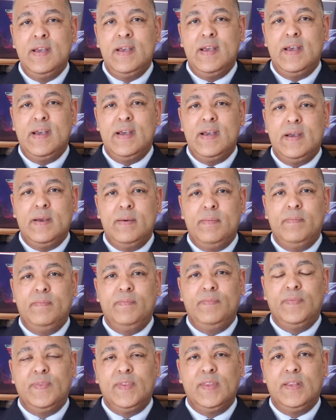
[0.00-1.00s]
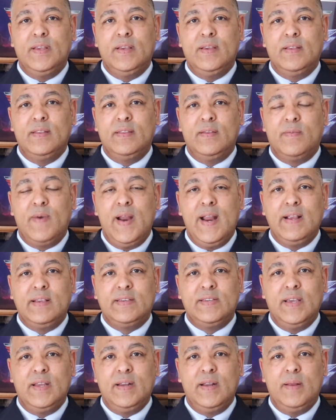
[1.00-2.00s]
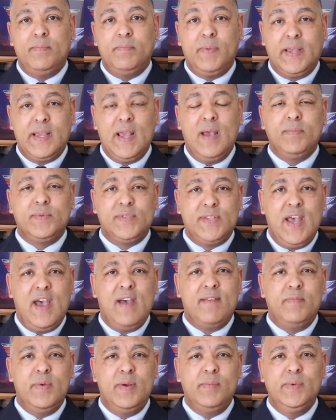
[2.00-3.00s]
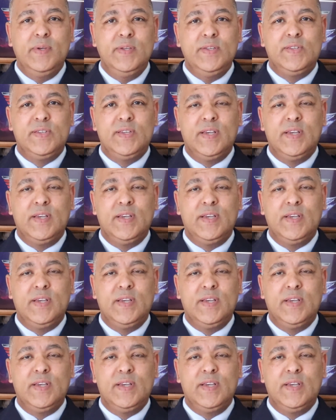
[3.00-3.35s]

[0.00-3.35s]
the ranks and become staff members.